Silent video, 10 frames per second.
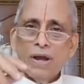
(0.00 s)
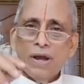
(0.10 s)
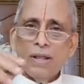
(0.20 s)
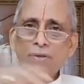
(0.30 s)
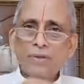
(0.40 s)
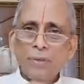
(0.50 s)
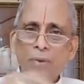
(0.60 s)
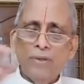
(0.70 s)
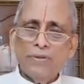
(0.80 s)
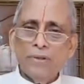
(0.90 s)
and then some
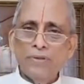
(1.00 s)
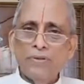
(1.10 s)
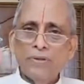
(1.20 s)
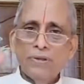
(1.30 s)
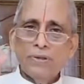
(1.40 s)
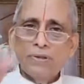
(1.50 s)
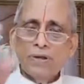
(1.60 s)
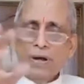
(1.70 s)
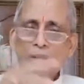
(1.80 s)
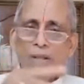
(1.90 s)
medicines,
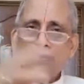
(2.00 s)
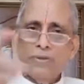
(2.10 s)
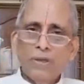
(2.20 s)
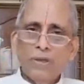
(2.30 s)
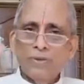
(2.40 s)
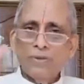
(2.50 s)
all these things.